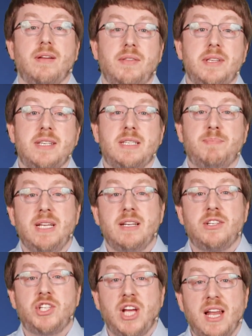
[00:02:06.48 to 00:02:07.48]
This has been
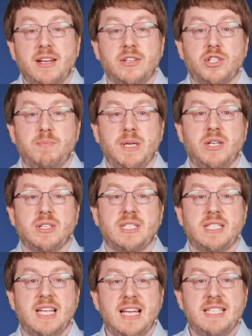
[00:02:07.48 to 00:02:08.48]
a challenge
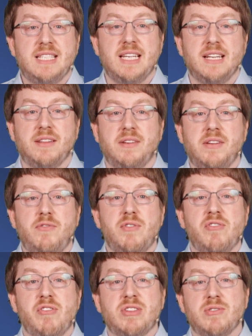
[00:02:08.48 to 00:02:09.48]
because testing the
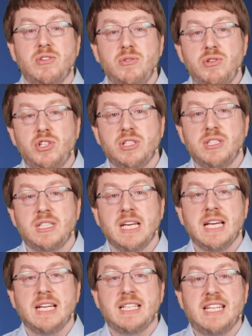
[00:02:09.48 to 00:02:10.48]
different resolutions
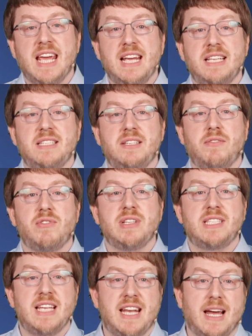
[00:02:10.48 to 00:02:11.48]
takes
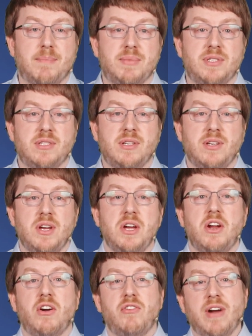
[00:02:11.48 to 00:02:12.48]
different setups.
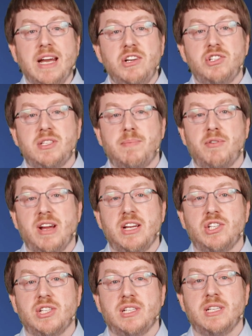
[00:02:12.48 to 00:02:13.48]
Range
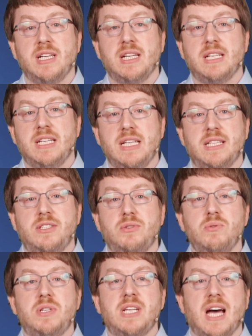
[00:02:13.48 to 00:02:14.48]
separation needs
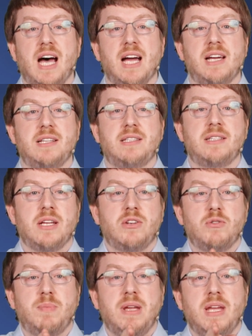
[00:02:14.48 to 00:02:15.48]
two targets
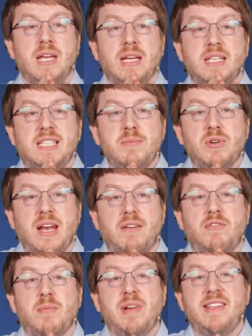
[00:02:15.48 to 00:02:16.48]
to be
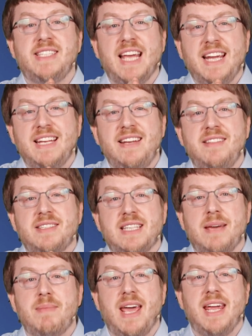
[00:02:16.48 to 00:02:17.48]
simulated from exactly the
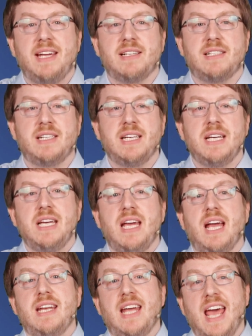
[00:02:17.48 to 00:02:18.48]
same angle,
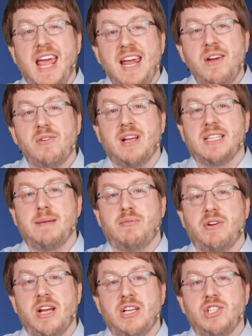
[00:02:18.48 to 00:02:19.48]
and angular
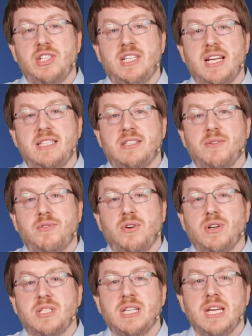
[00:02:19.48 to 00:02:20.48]
separation tests, of
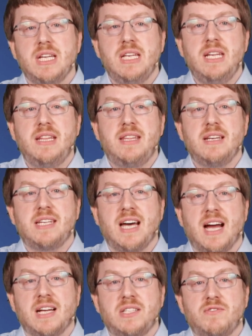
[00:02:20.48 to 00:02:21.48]
course, need their
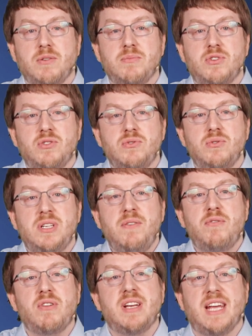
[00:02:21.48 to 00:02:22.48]
targets from two
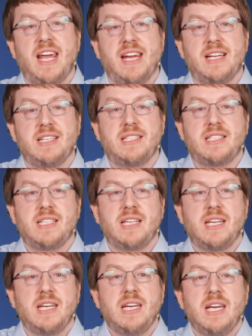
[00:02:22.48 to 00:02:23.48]
different angles.
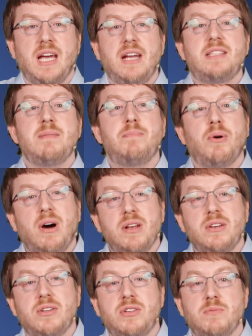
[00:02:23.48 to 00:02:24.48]
It is
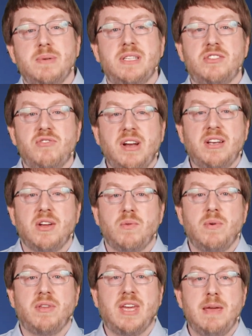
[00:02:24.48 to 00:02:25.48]
important to be strict
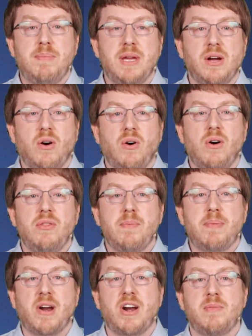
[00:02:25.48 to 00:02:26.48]
with keeping all the
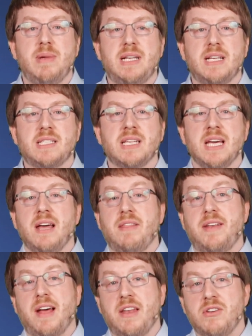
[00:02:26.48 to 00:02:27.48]
parameters
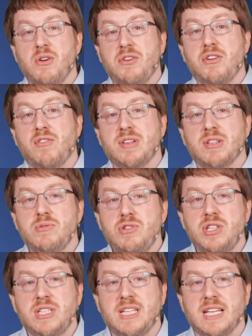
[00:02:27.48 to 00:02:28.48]
that are not
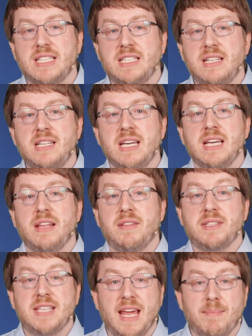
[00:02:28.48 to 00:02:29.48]
resolution tested
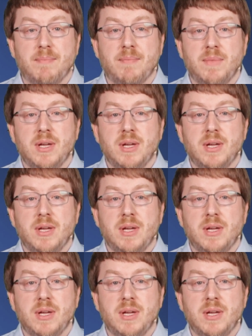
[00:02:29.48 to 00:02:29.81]
the same,